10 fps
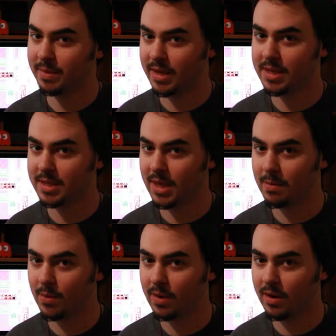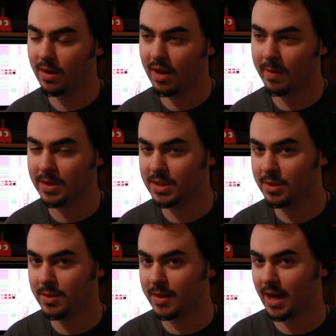Plays anymore. I mean, I'll
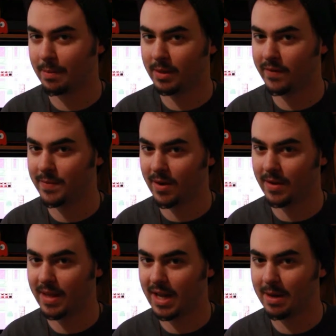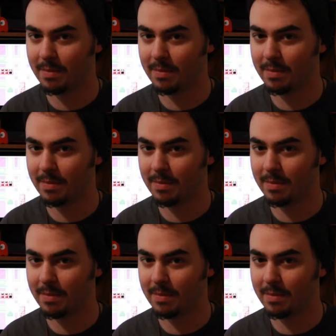still do a couple of them here and then,